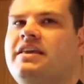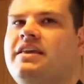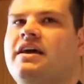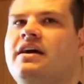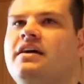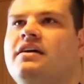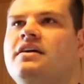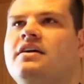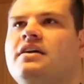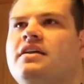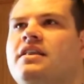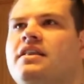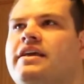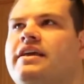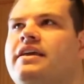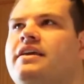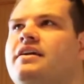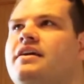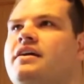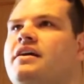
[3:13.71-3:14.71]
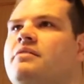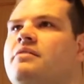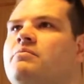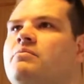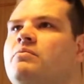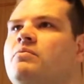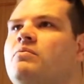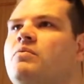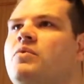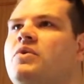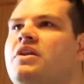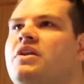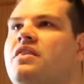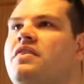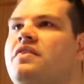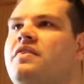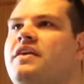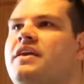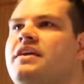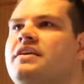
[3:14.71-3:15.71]
Yeah, like one of
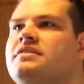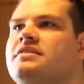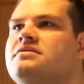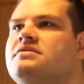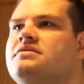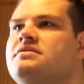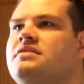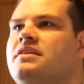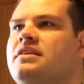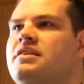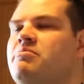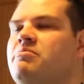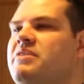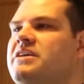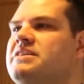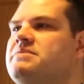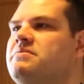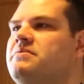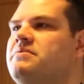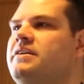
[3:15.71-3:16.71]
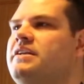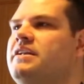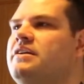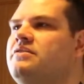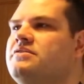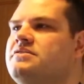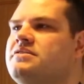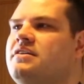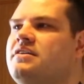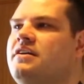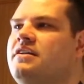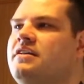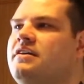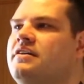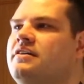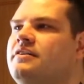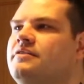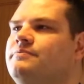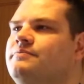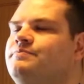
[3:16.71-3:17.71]
the things in the basement right now, it's got
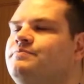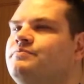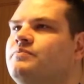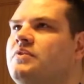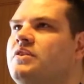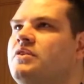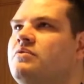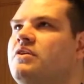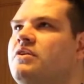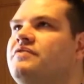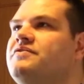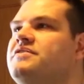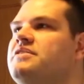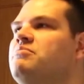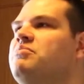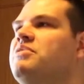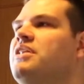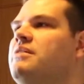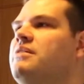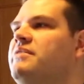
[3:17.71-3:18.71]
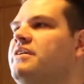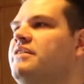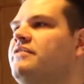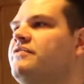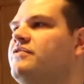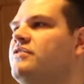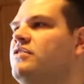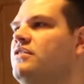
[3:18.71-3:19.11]
the roughed in plumbing for all